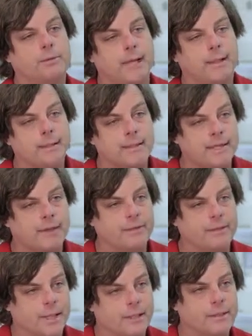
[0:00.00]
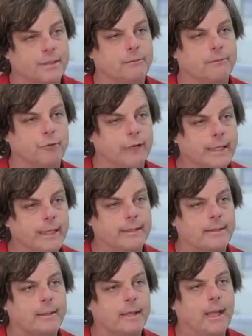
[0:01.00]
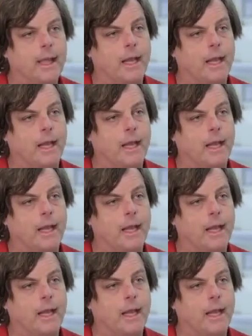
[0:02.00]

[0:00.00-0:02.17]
will take these 7 sensing readings